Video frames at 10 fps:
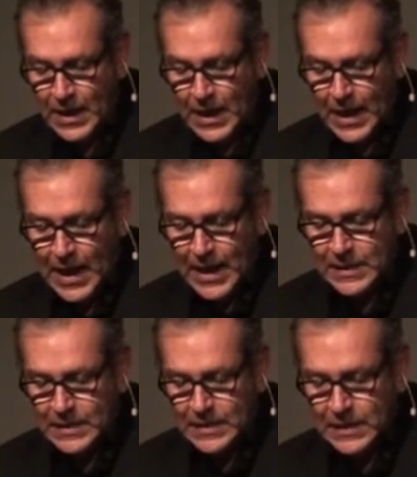
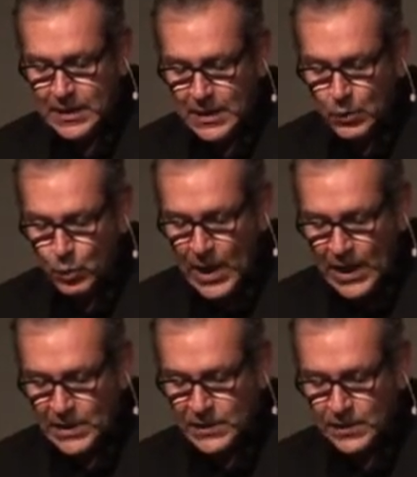And well
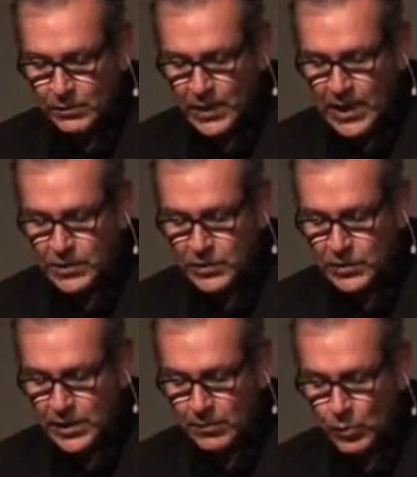into the
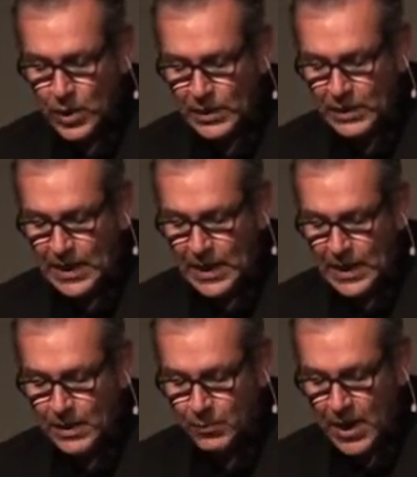relationship, one day
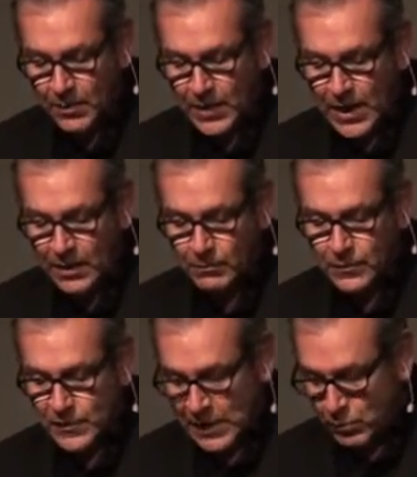he rang me up
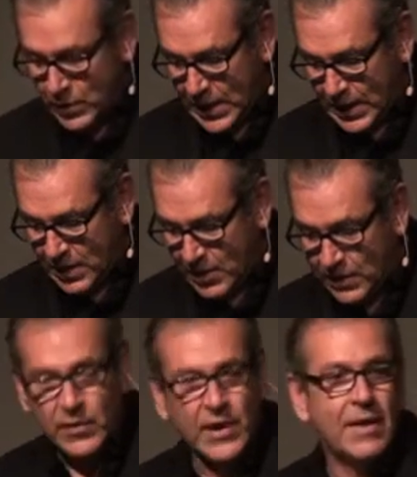and said, would I come
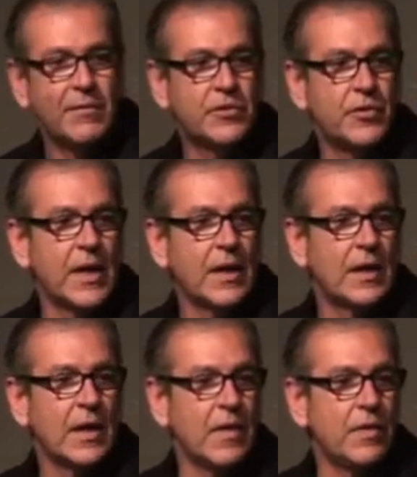over and have a drink?
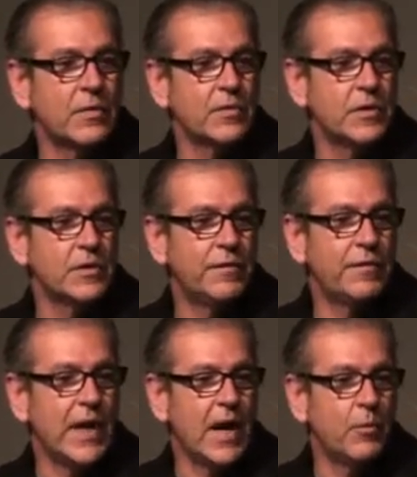And I thought
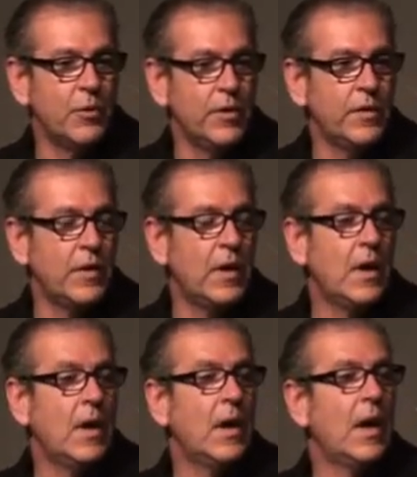dutifully I would,
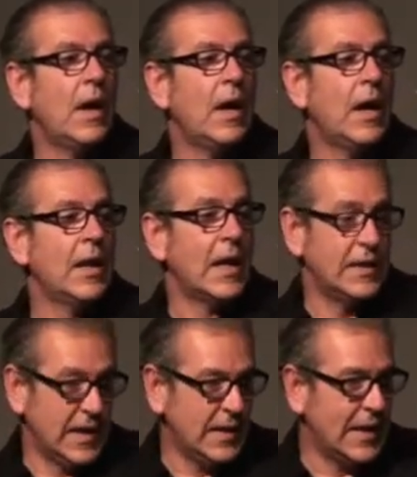and I
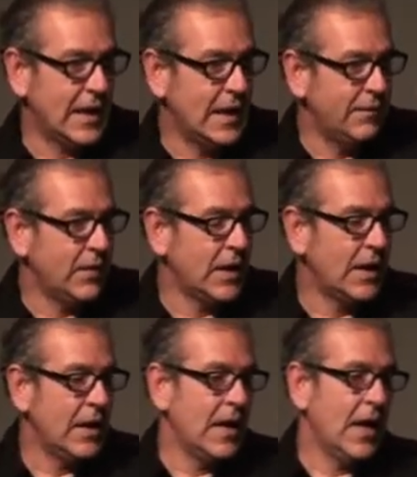did that evening.
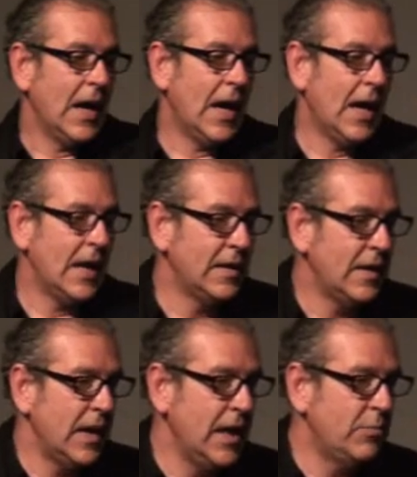And
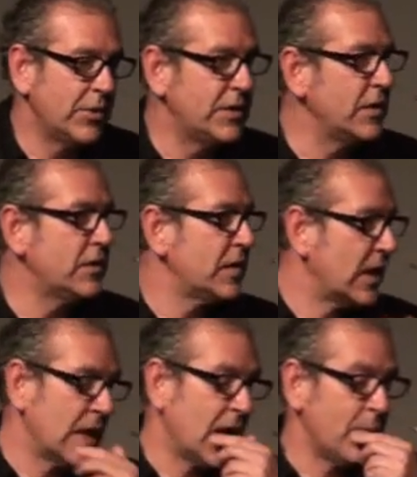he produced a
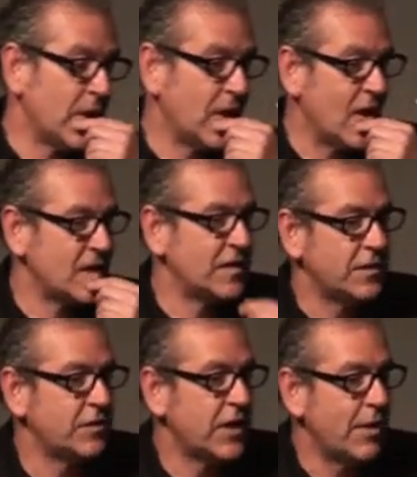couple of glasses
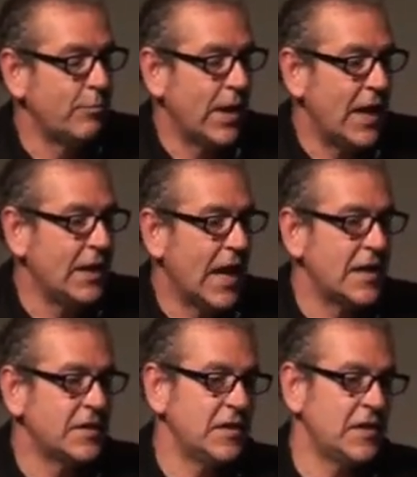of champagne,
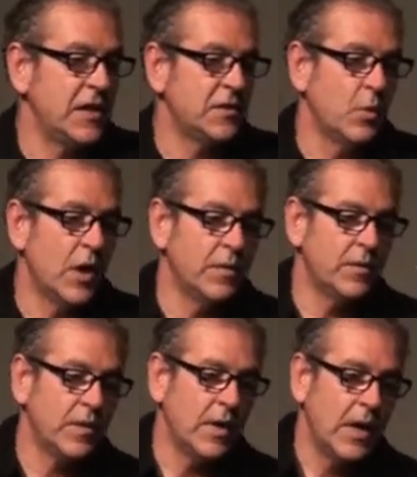as is his
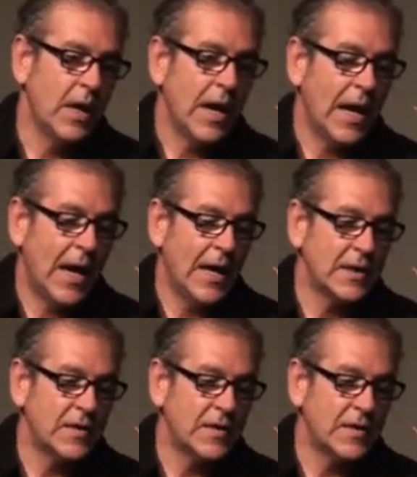wont, and